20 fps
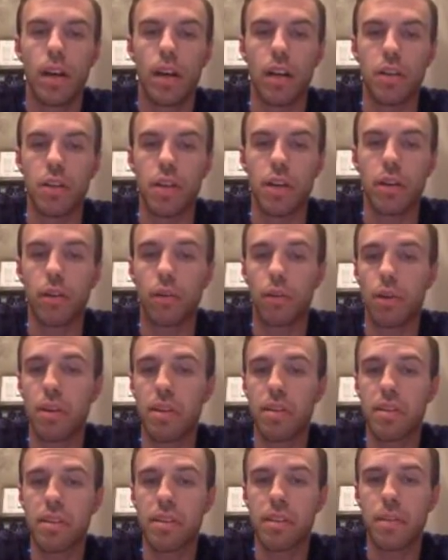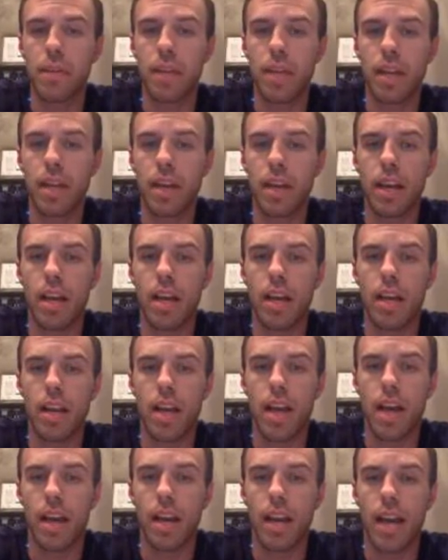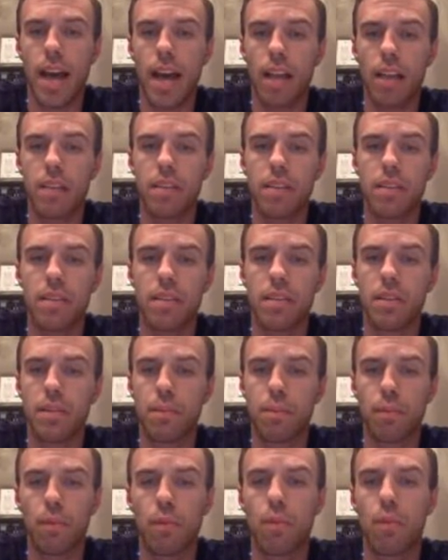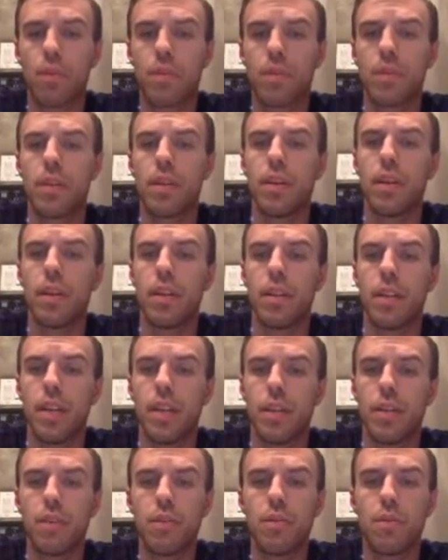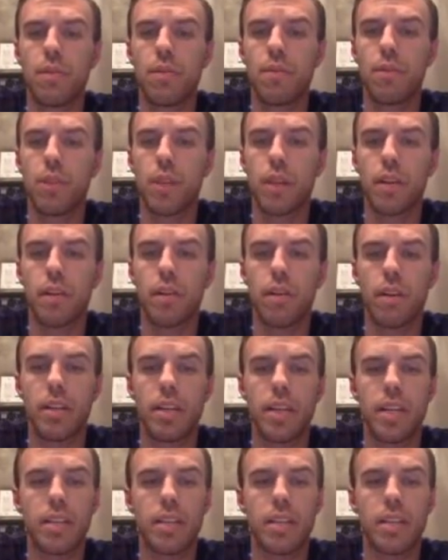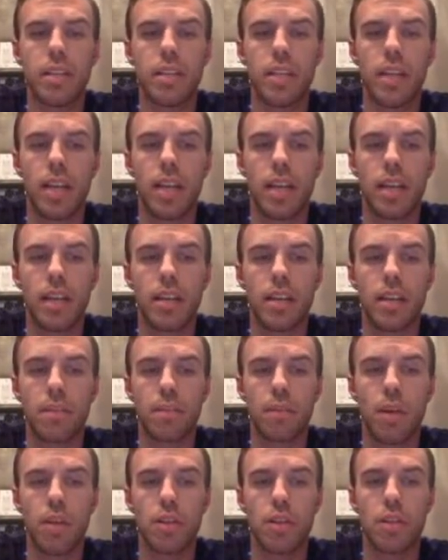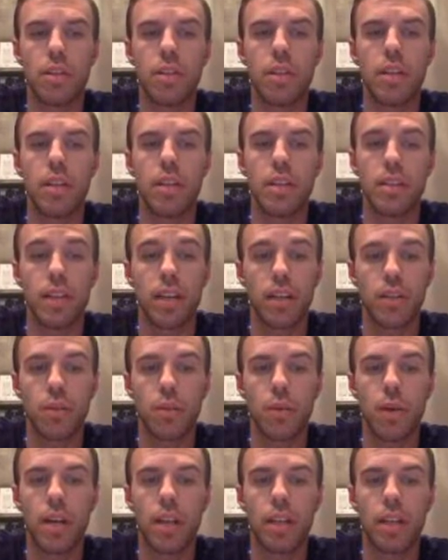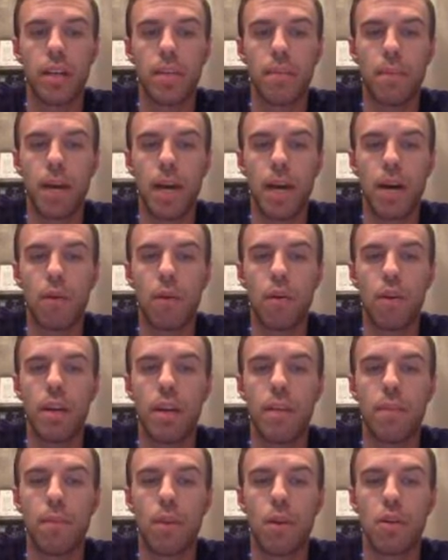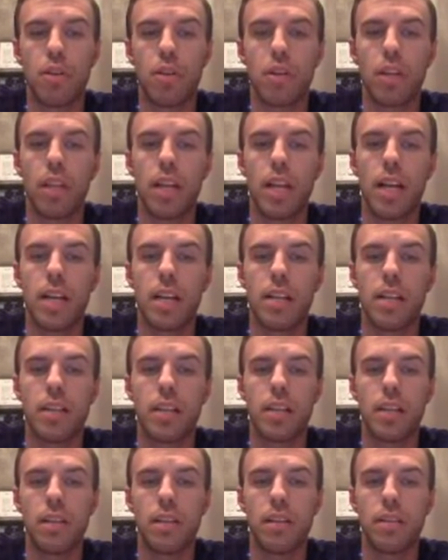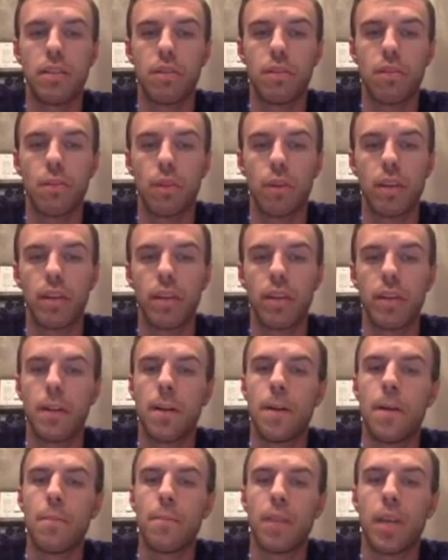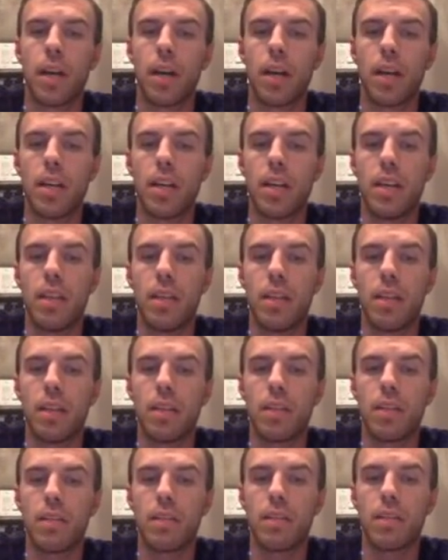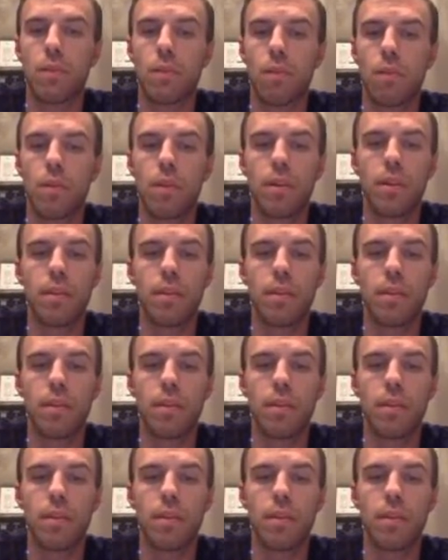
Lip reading: Gender criticism and analysis explores the issues of gender identity and expression, sexuality, power, and marginalized in the story. In this story,